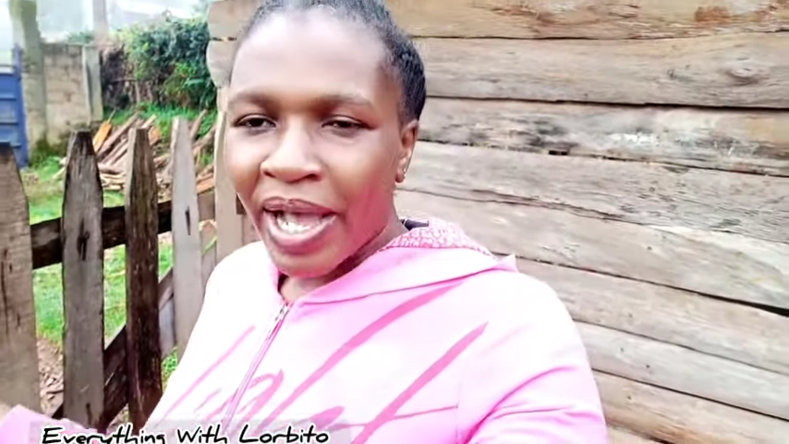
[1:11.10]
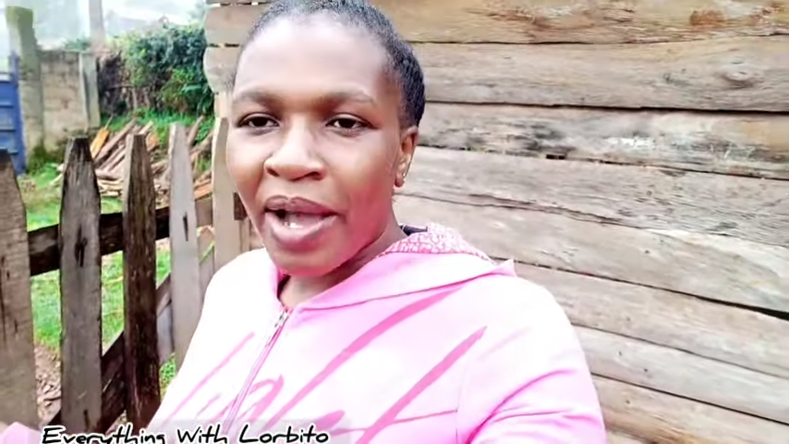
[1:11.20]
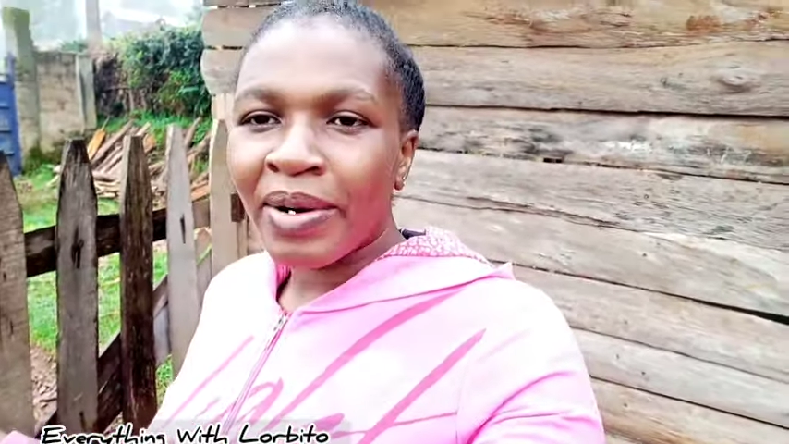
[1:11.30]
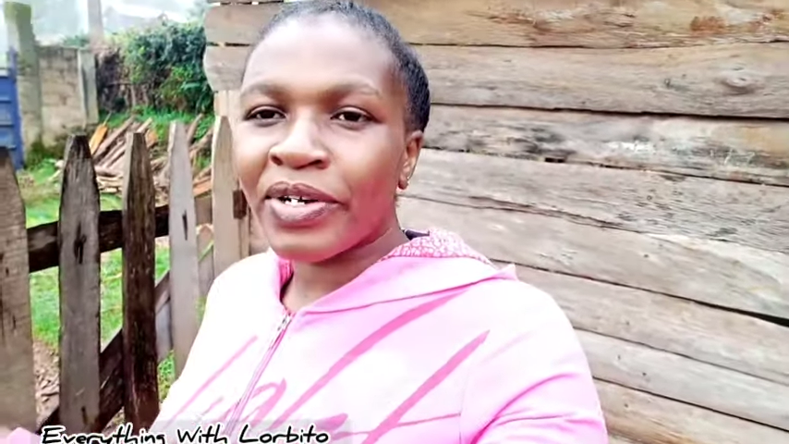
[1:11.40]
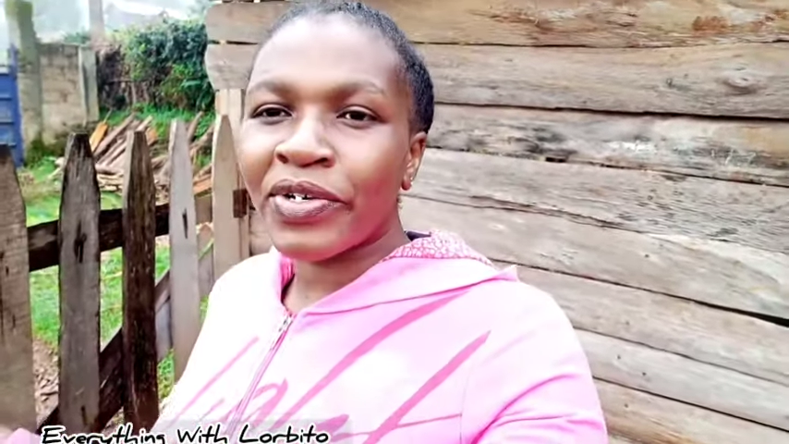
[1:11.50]

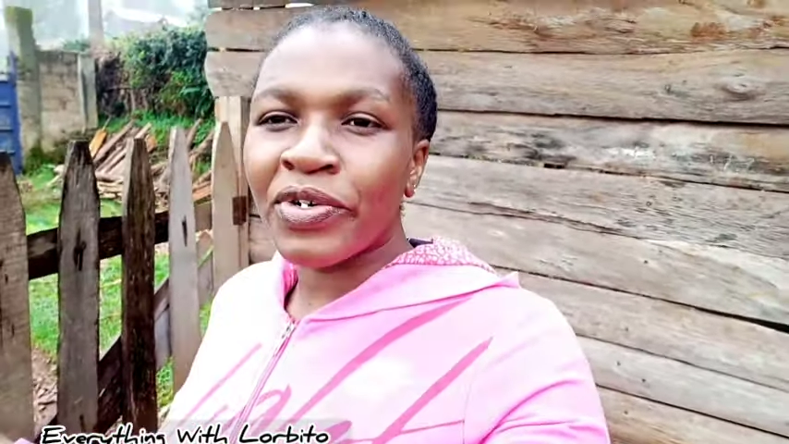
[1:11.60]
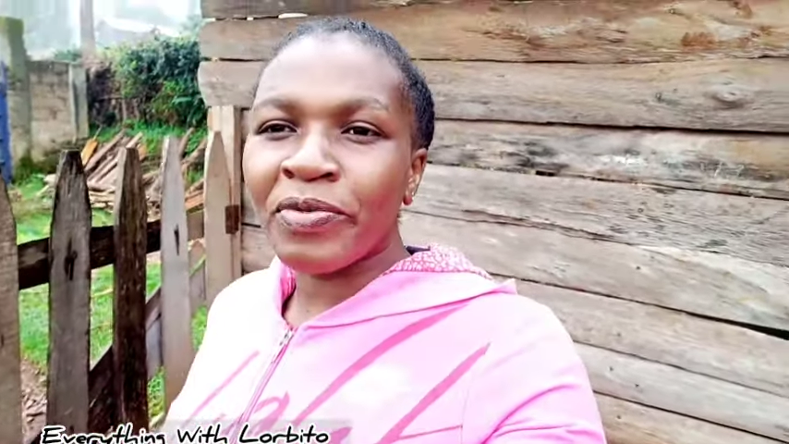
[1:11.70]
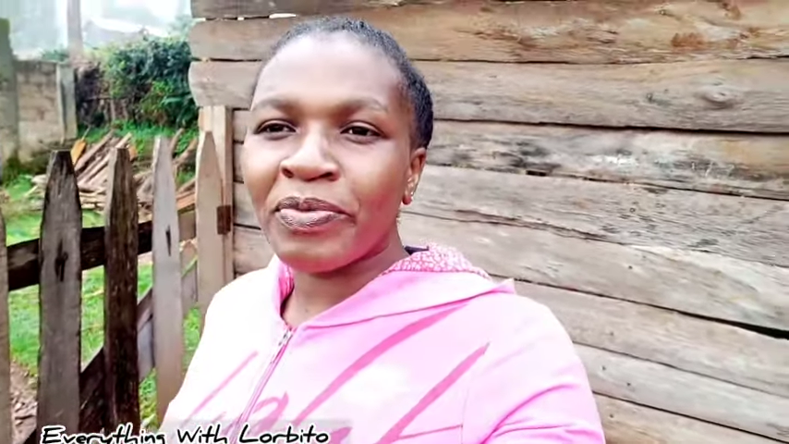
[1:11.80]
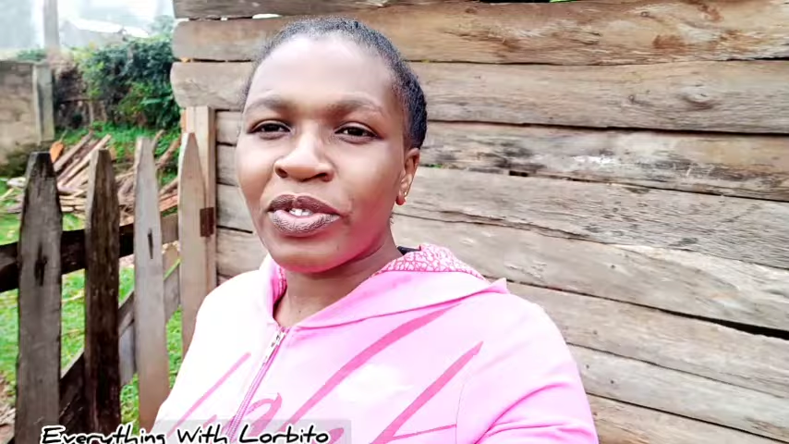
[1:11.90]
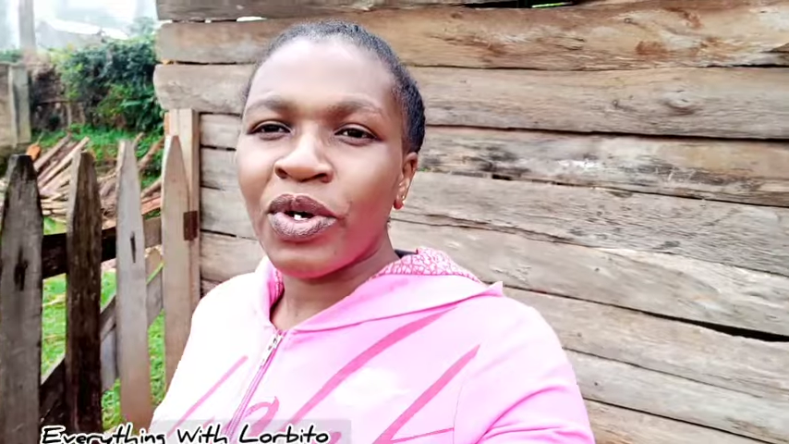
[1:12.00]
our
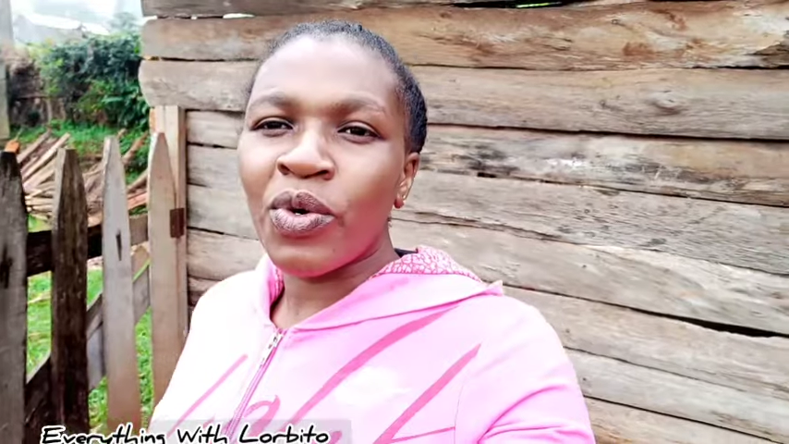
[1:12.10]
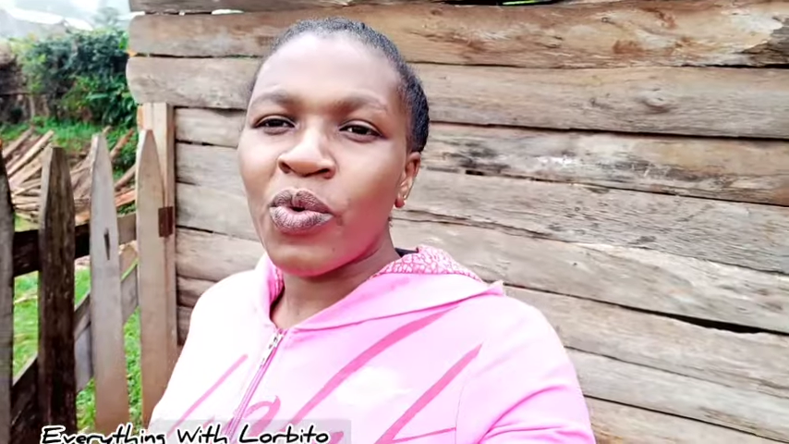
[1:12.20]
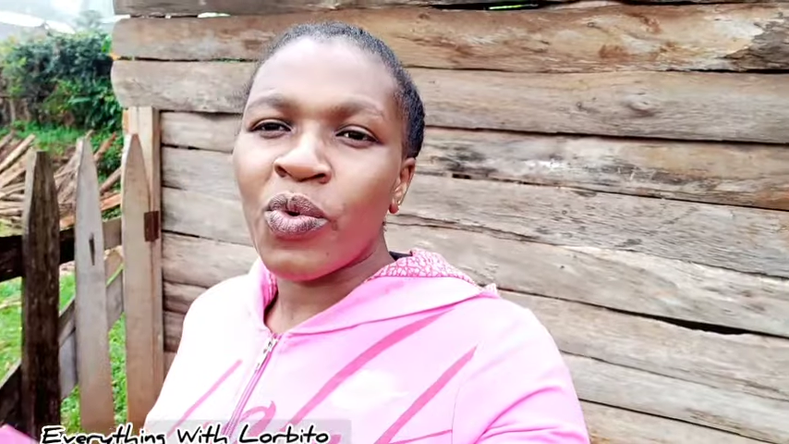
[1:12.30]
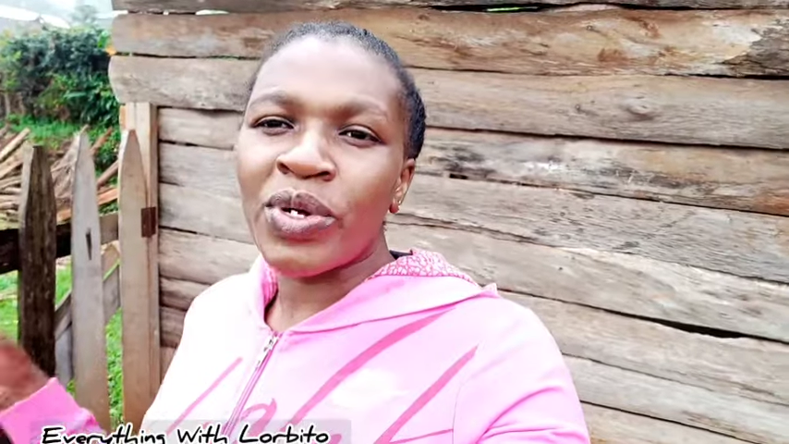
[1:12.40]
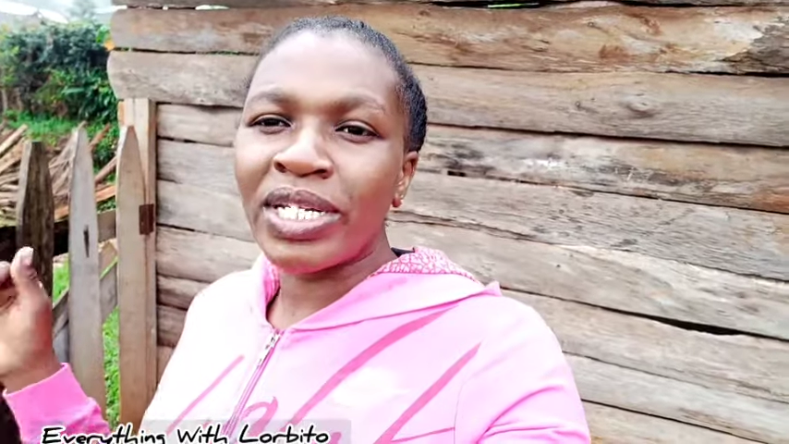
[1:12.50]
crops
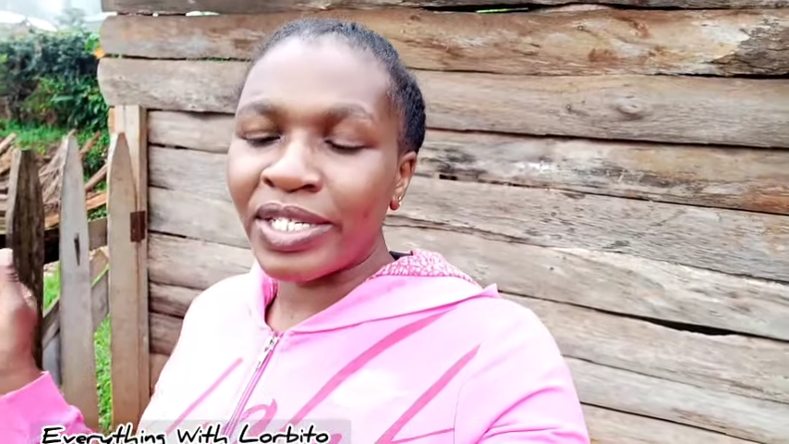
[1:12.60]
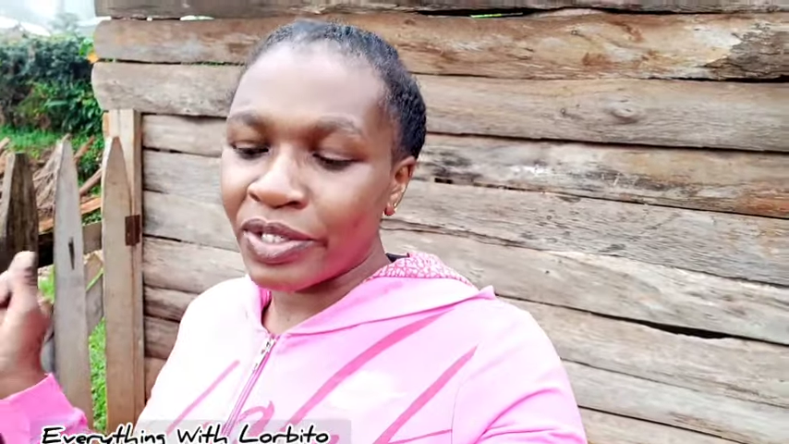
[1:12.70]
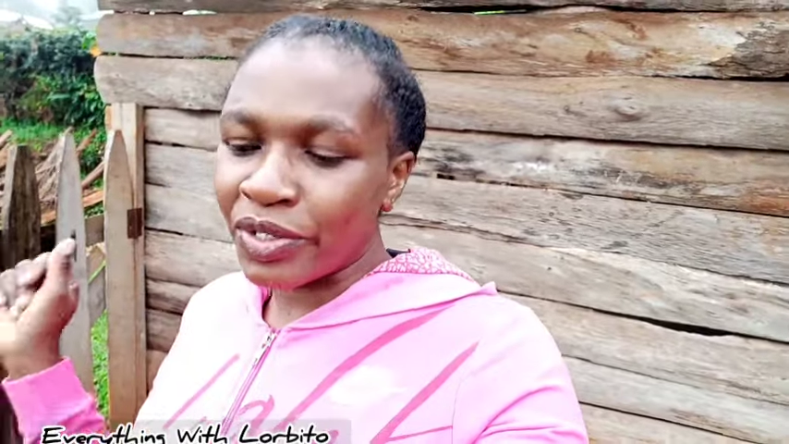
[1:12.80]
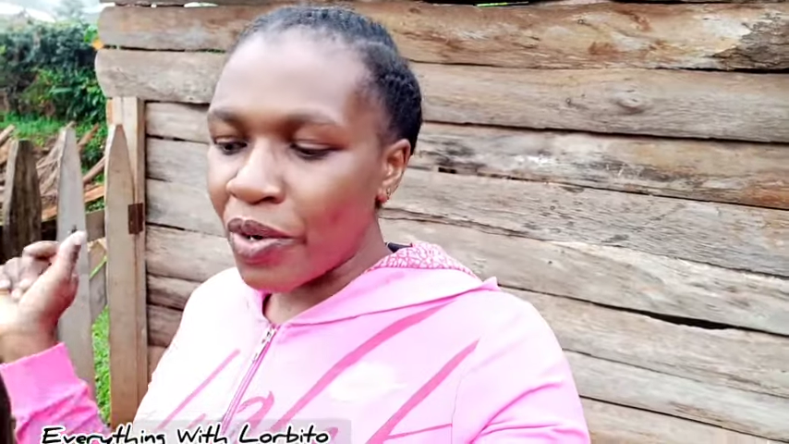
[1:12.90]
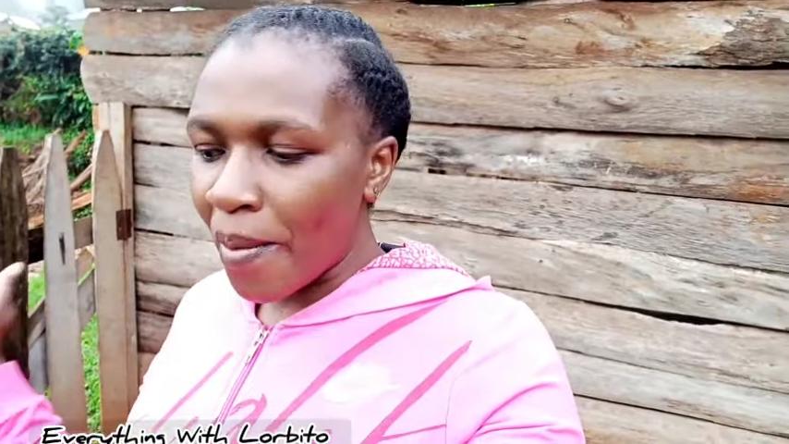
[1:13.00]
will
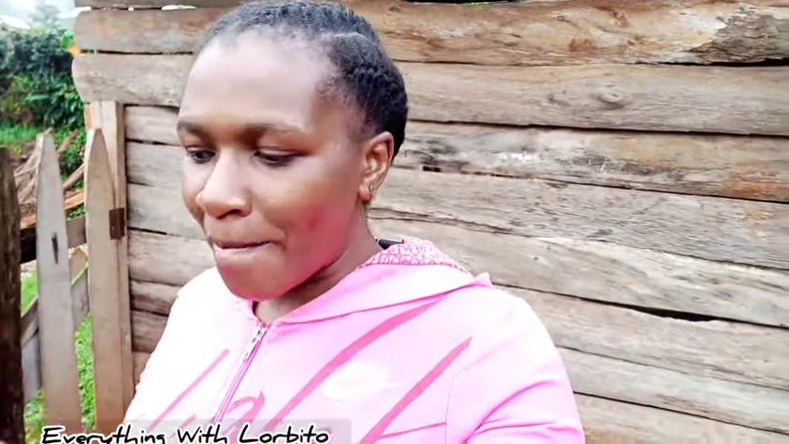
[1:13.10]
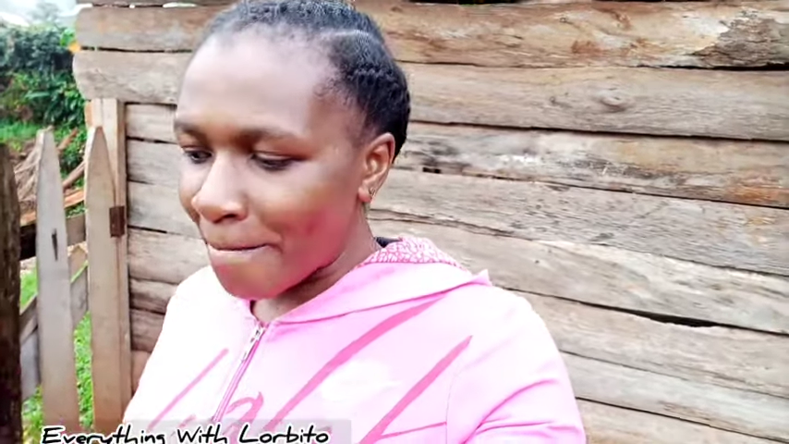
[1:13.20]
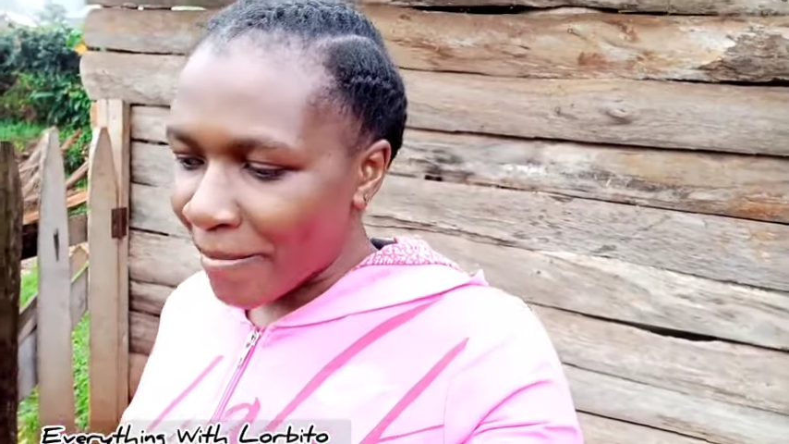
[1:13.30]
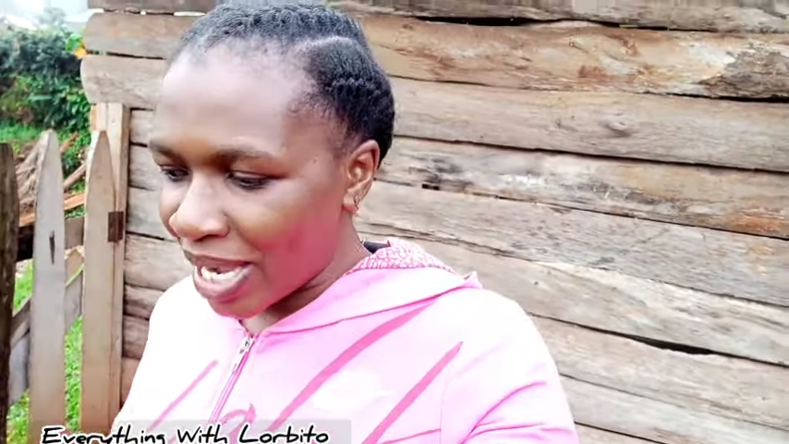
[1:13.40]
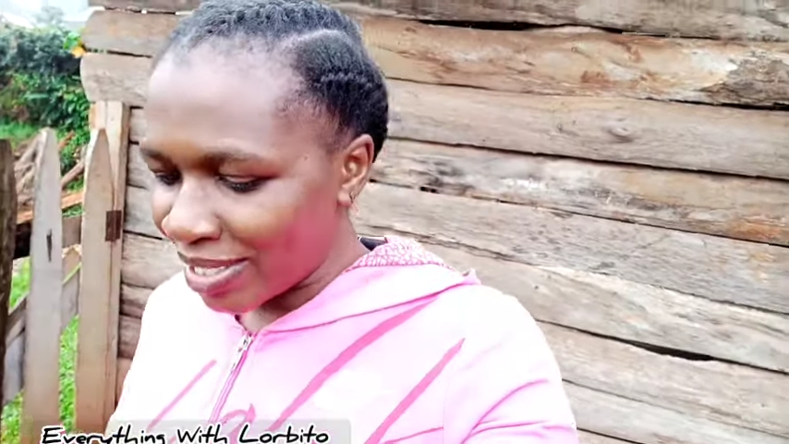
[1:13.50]
do
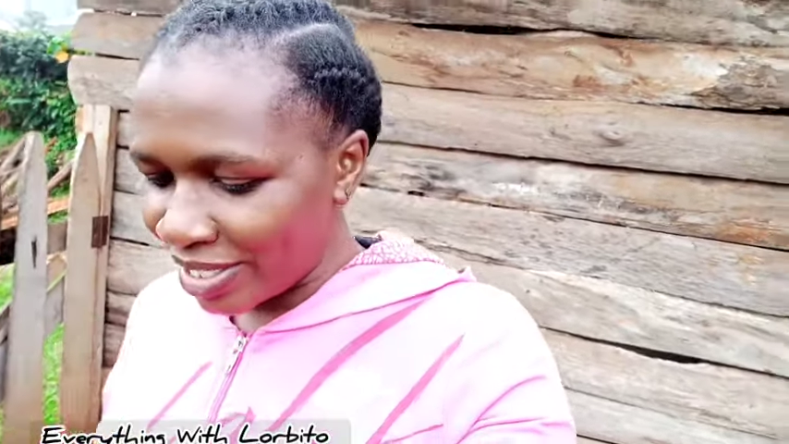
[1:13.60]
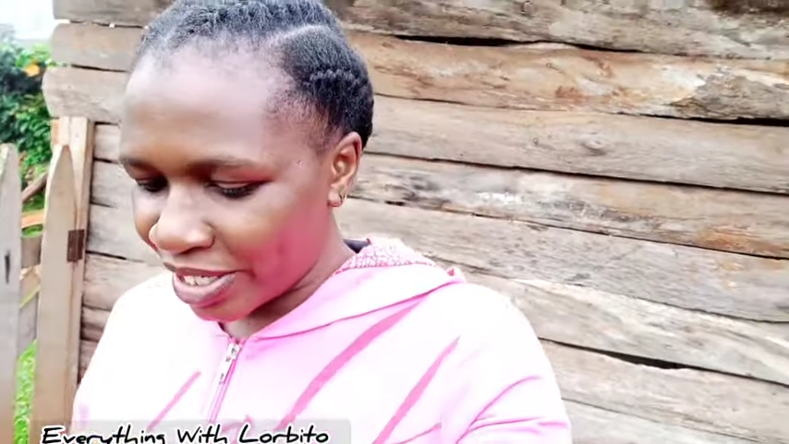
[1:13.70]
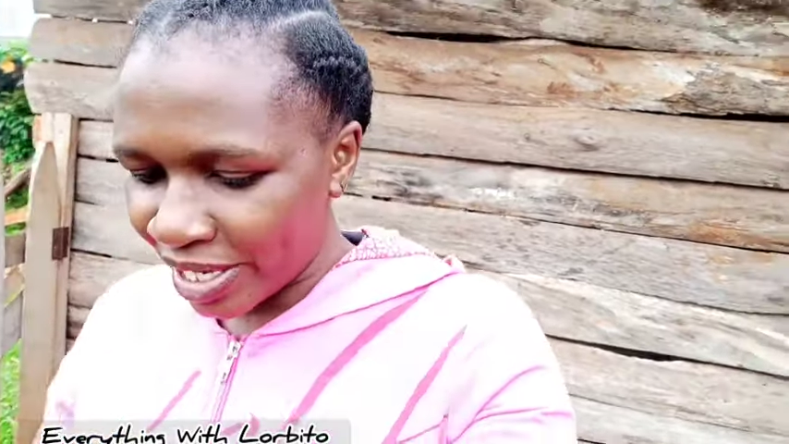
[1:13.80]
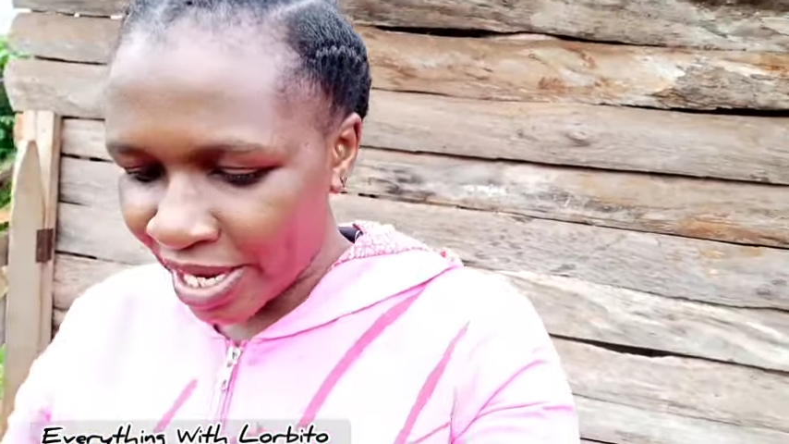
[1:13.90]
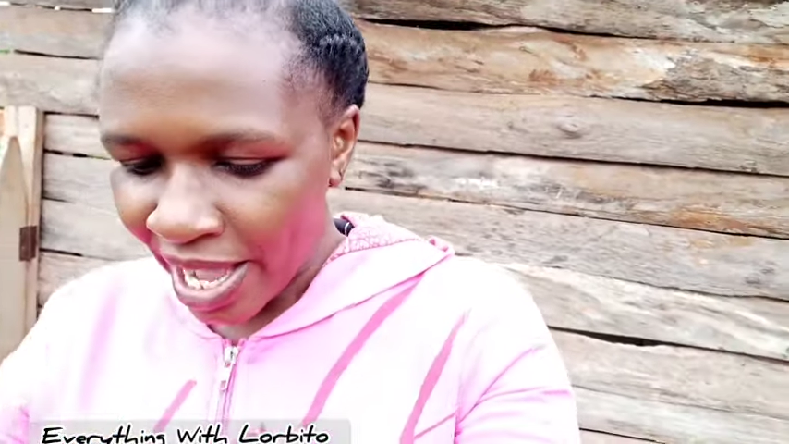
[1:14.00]
magic,